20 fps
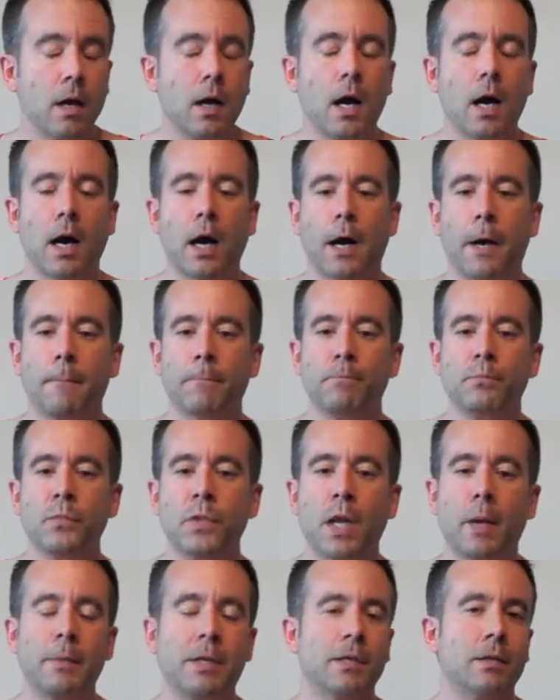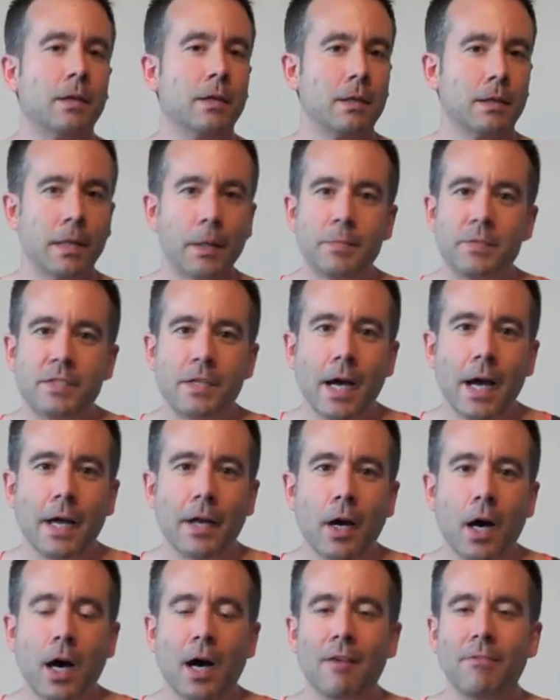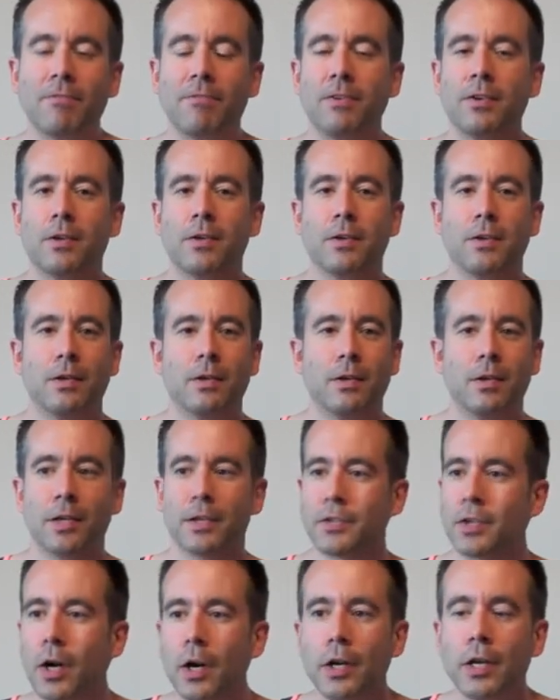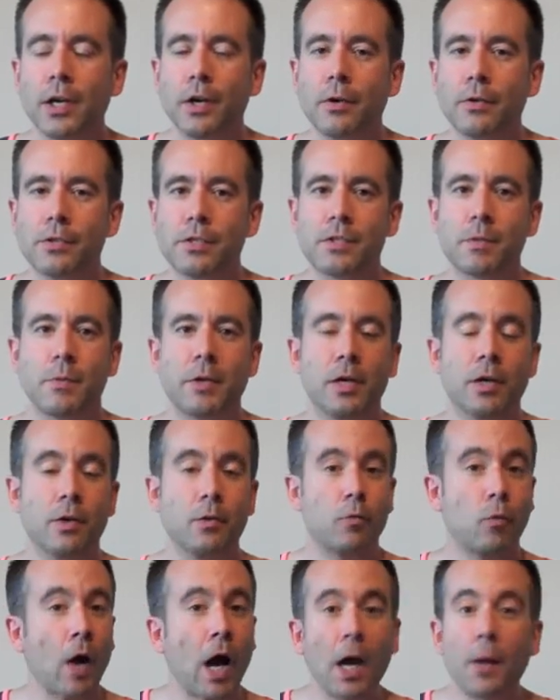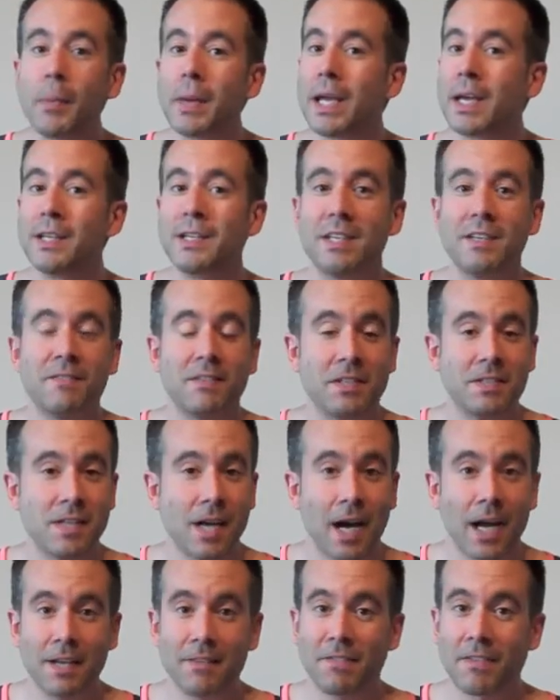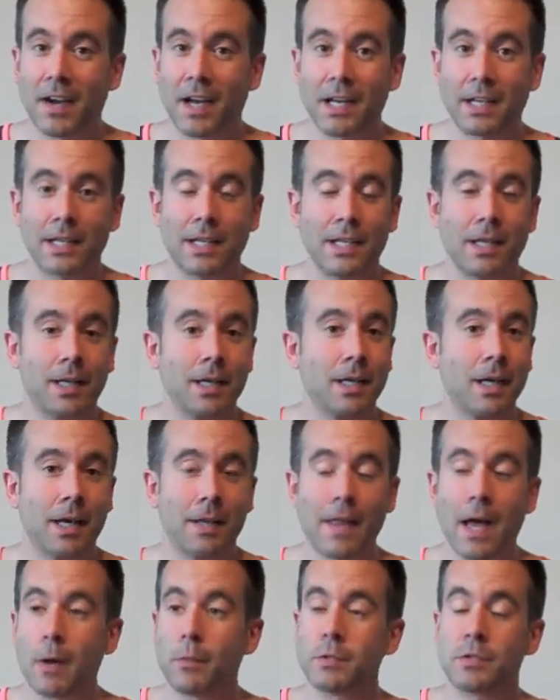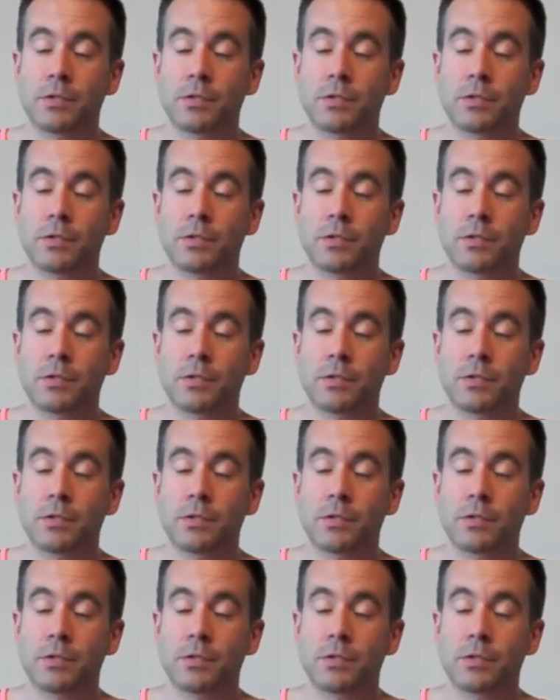Um, I mean, Lips died off, Guitar Hero disappeared, Rock Band even died finally, and that was